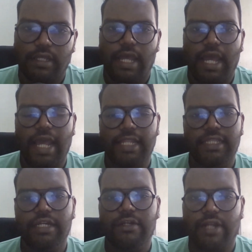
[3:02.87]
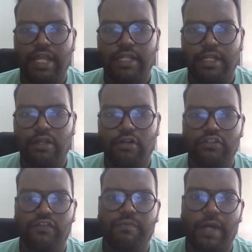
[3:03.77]
and their track records
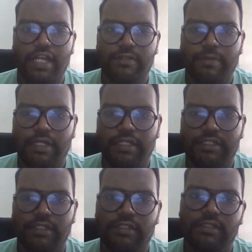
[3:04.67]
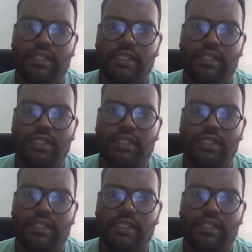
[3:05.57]
of past predictions